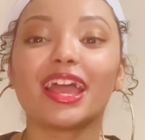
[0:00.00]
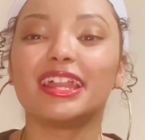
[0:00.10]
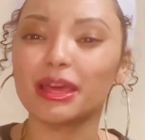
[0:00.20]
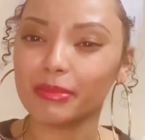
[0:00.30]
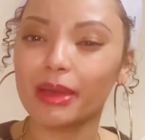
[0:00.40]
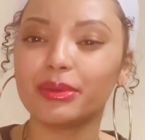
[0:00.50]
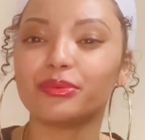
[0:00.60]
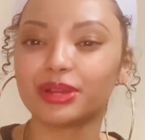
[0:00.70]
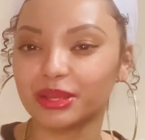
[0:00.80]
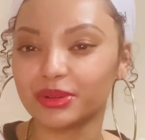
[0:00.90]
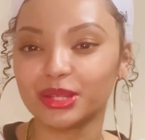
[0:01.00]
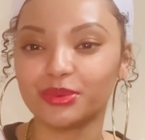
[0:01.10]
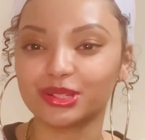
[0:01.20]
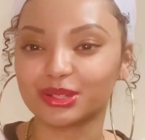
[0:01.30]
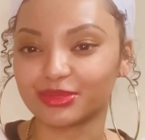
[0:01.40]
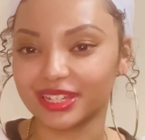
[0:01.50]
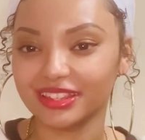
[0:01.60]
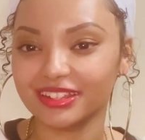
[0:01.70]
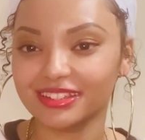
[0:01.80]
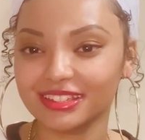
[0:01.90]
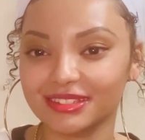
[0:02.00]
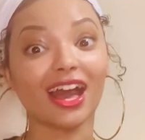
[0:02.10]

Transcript: And it made me really want to read this.